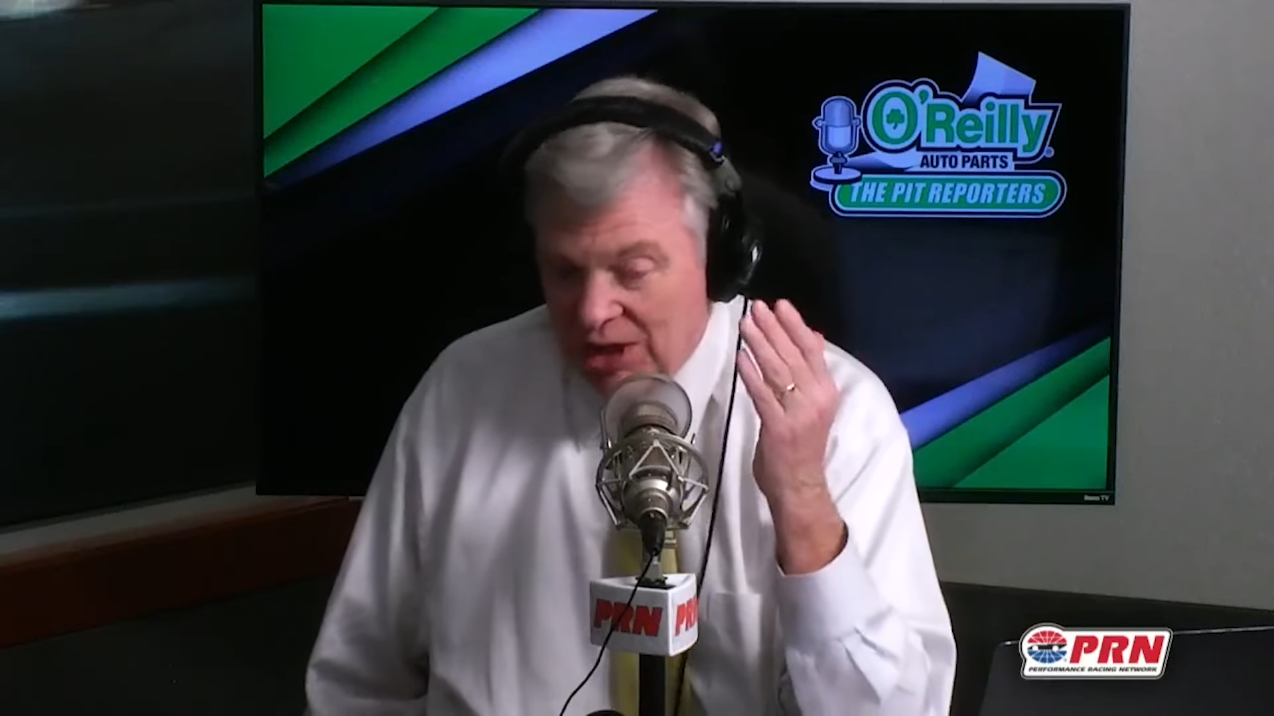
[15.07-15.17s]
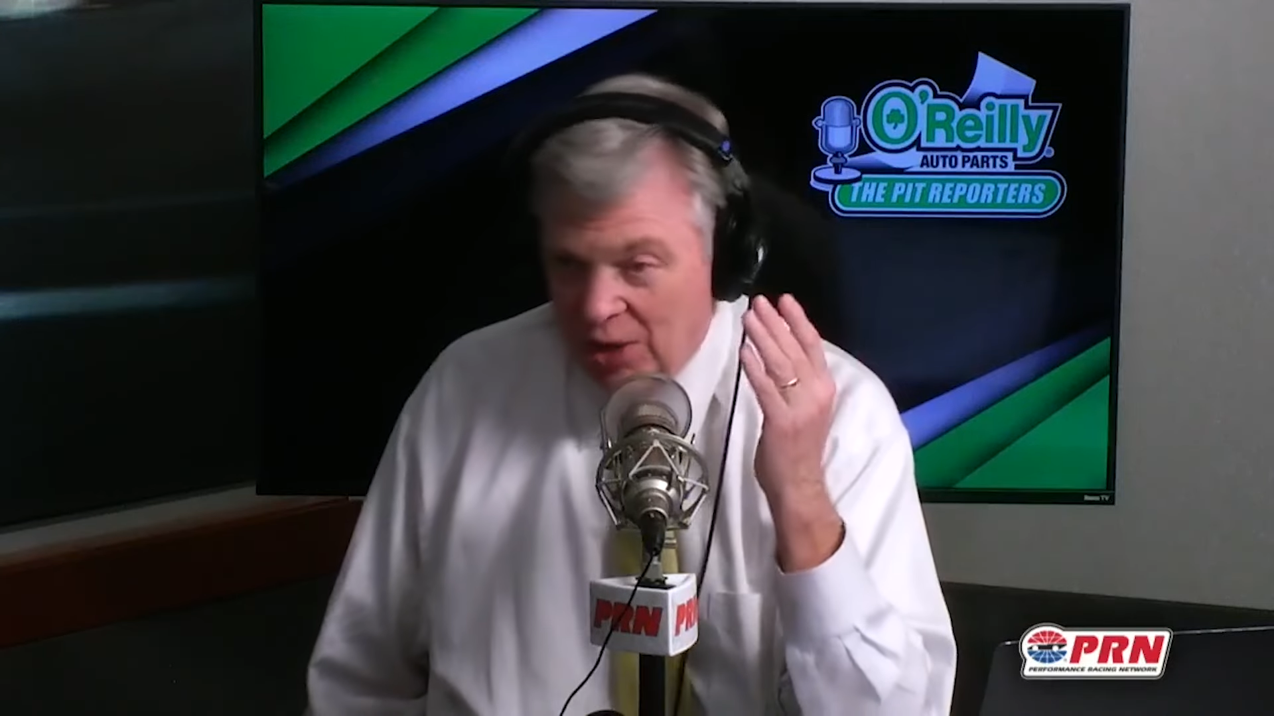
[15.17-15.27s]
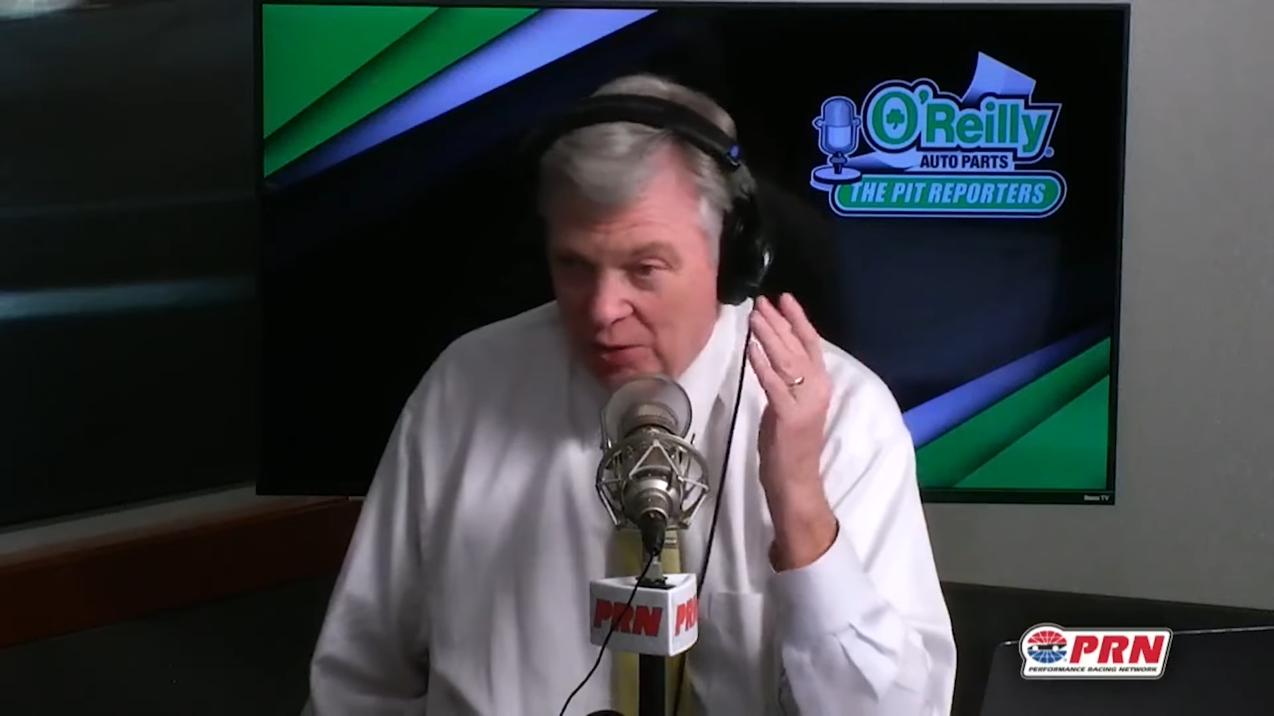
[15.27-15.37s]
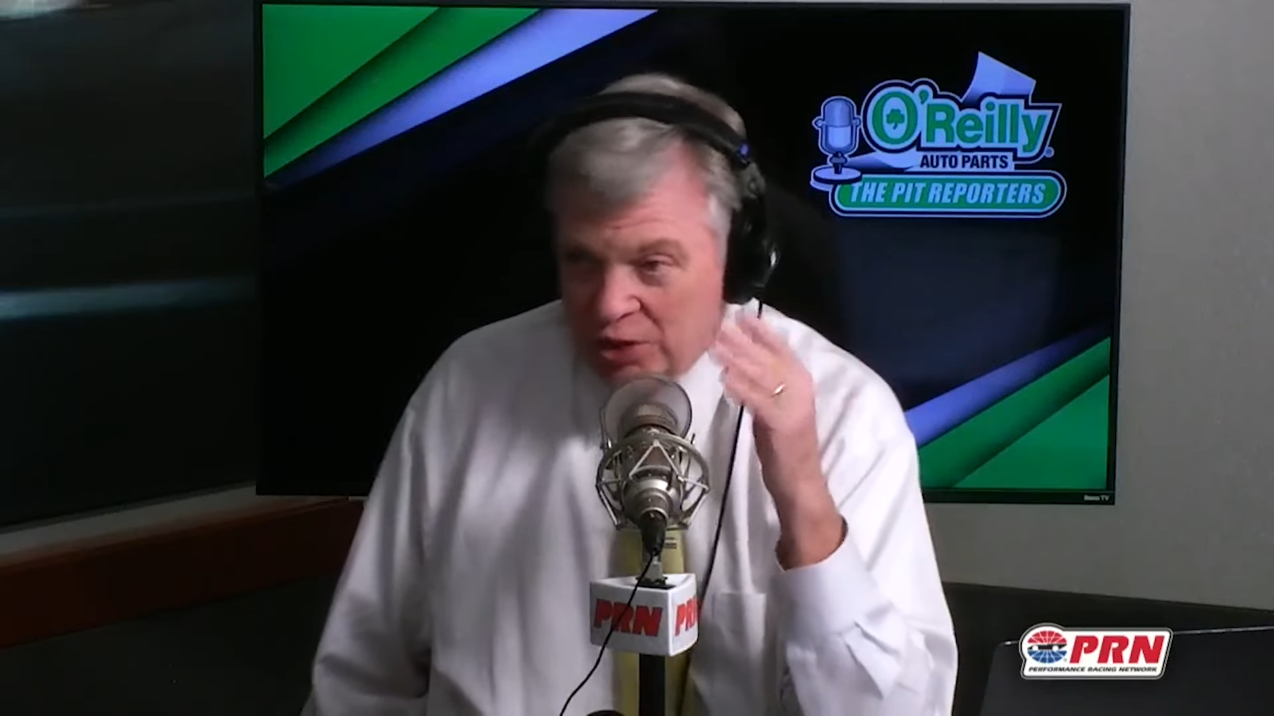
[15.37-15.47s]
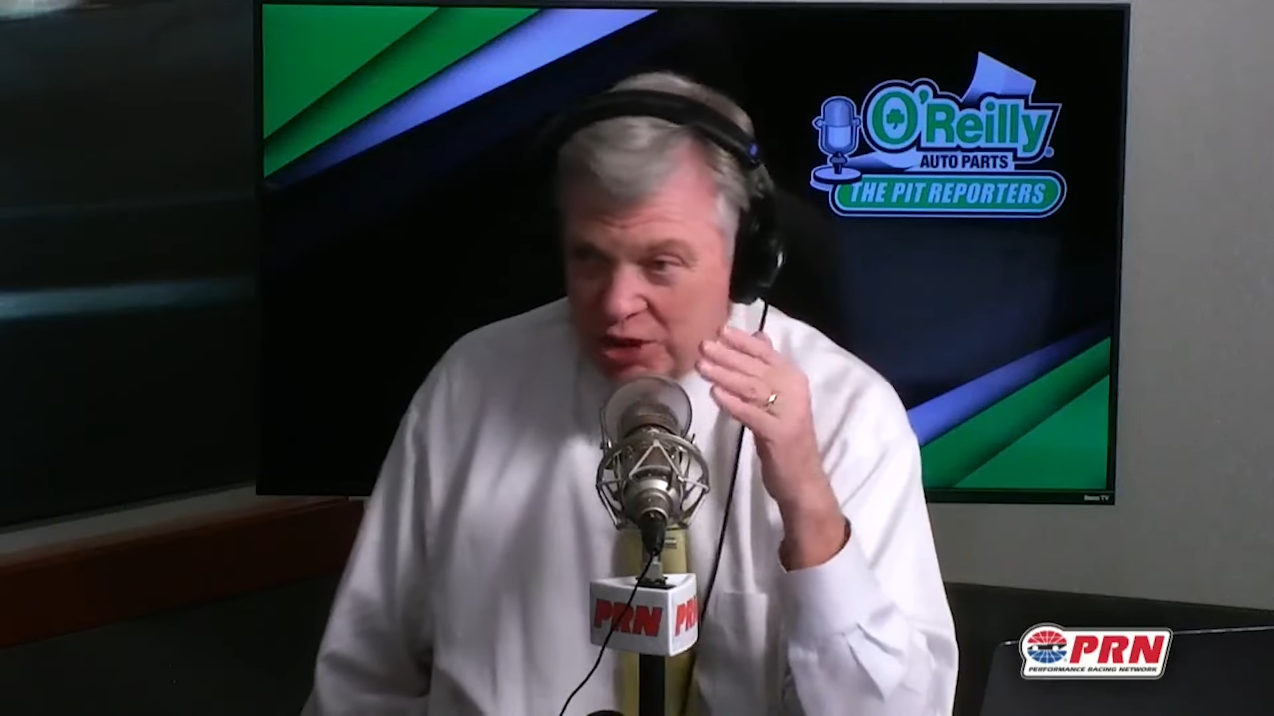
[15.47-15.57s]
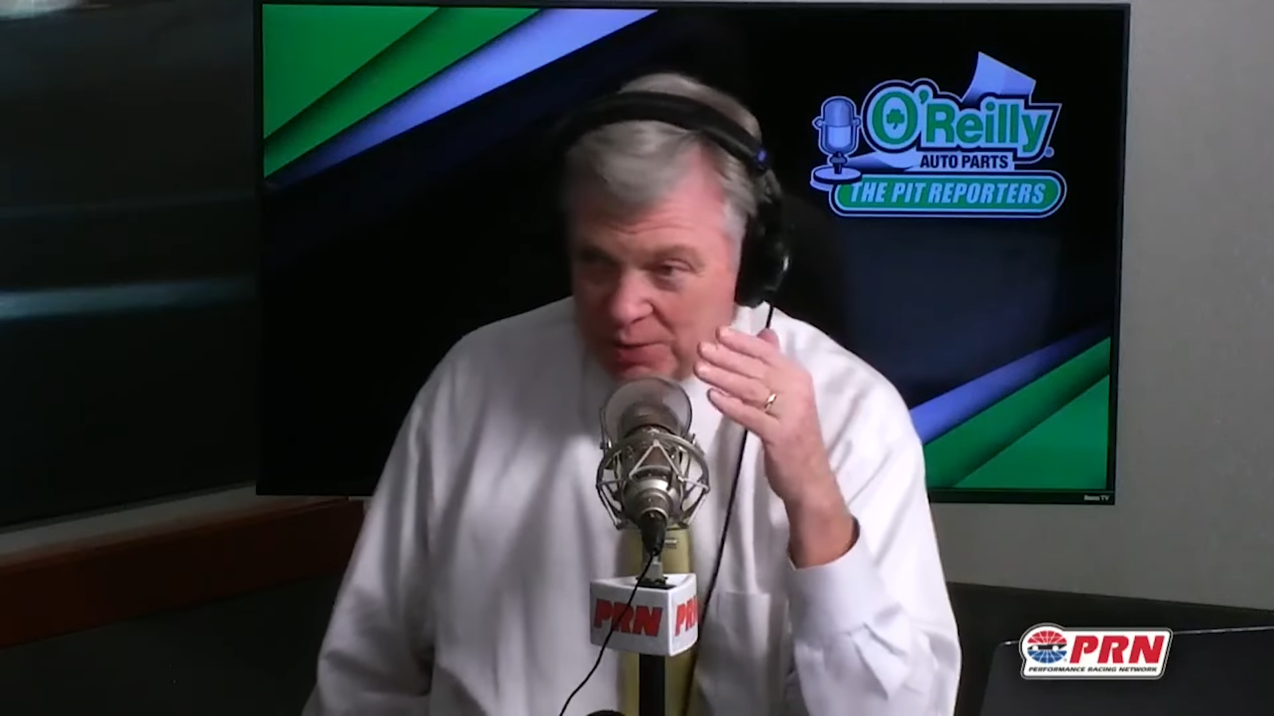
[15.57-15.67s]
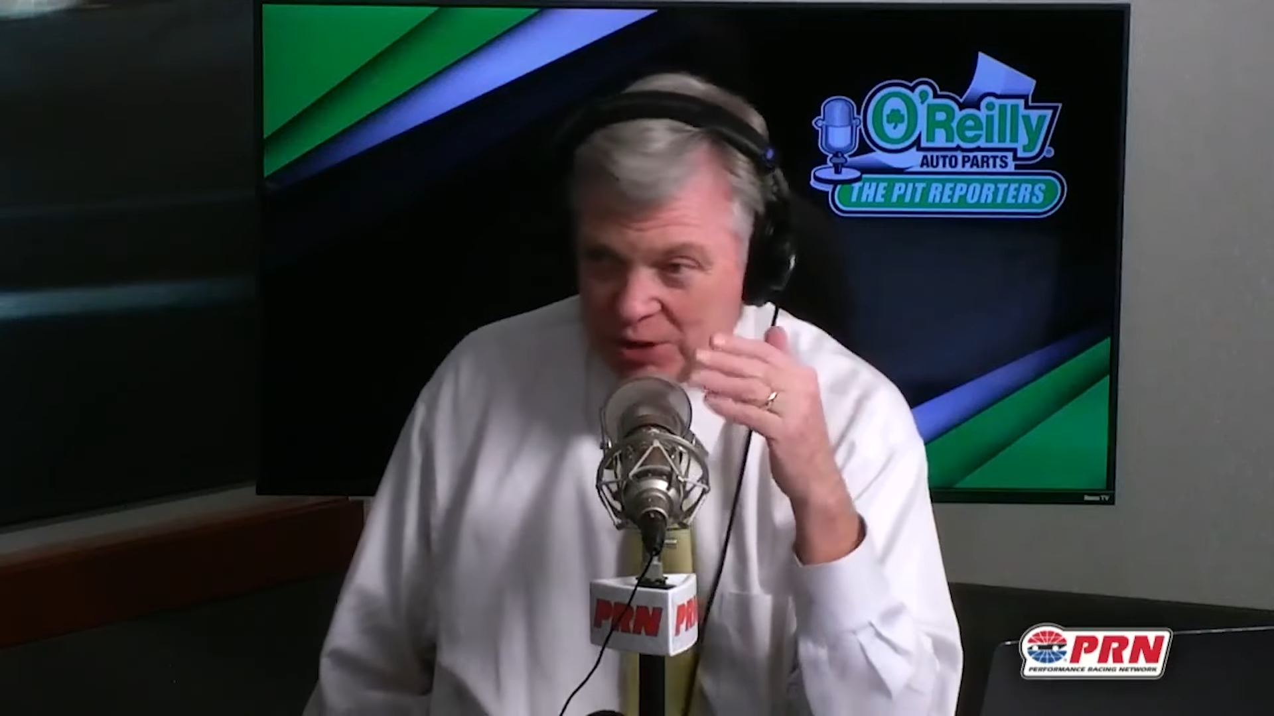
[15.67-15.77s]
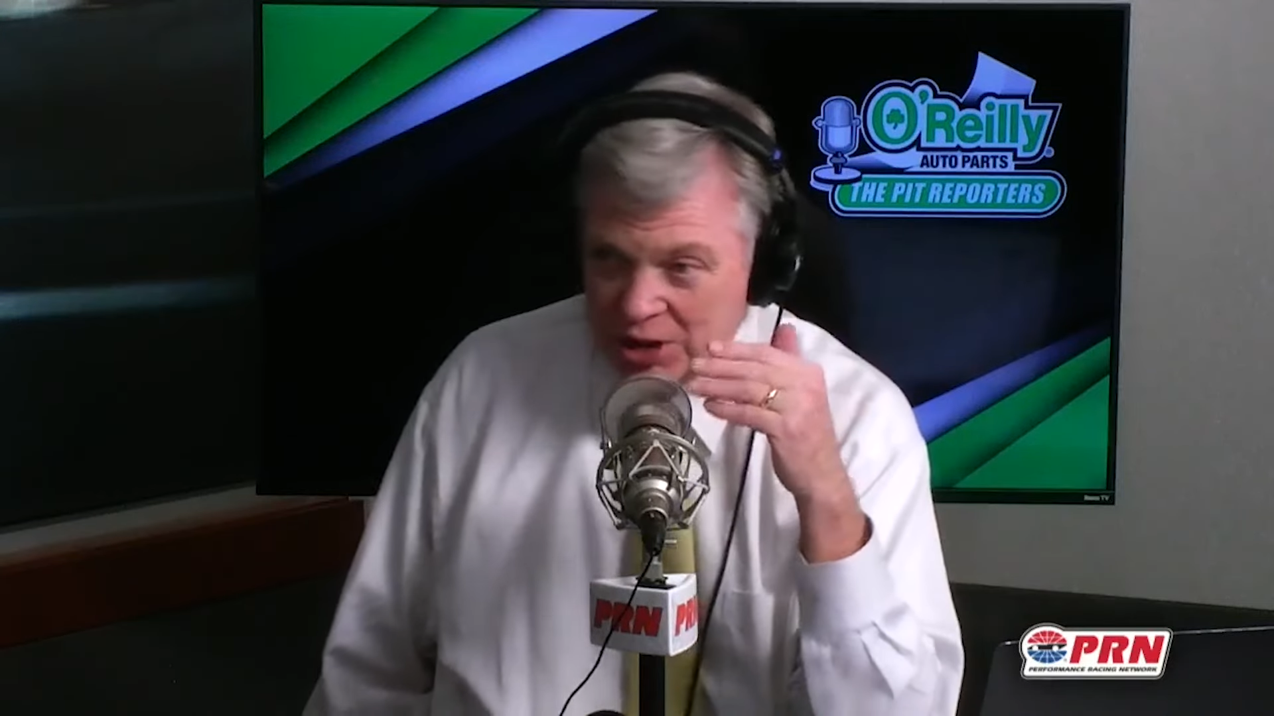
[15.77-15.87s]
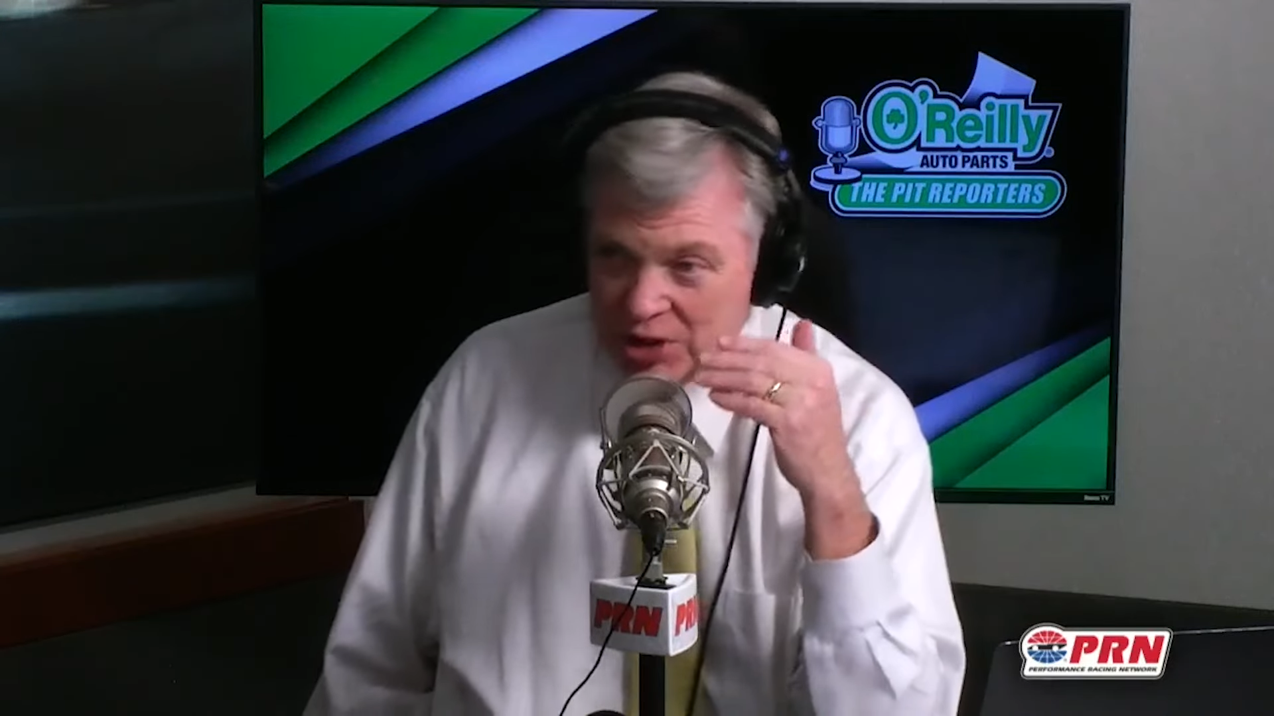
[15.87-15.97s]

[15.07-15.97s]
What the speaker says: the ownership's going to